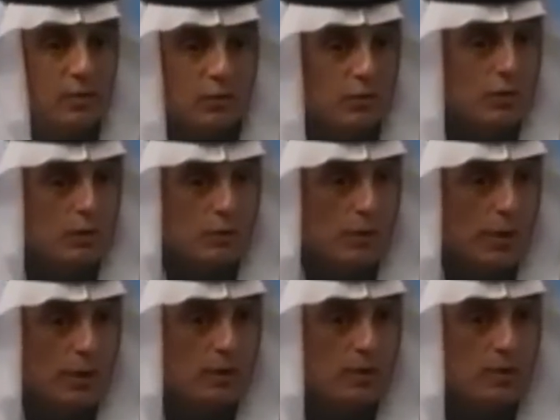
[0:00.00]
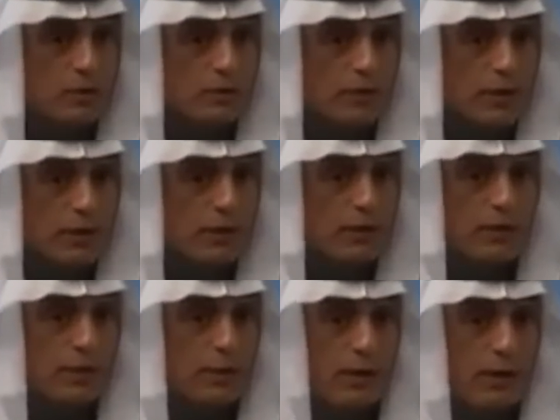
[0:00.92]
And you're free to practice your
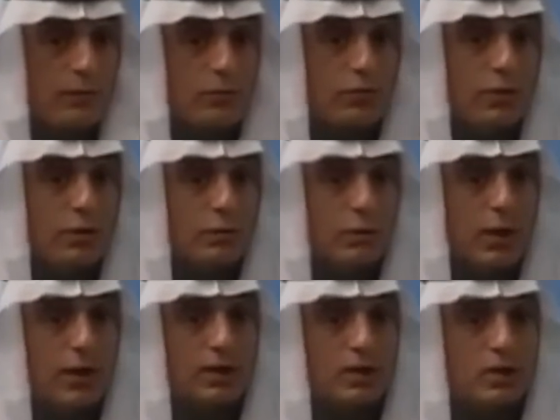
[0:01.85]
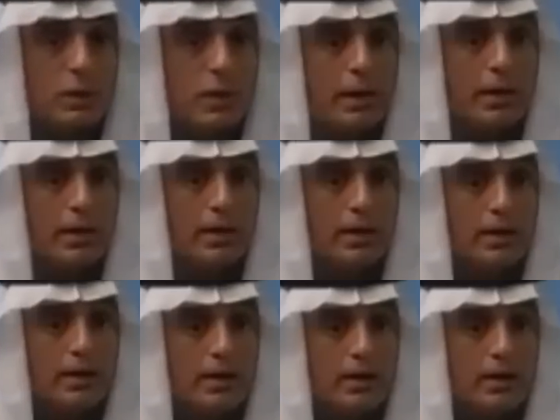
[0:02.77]
faith and I'm free to practice mine.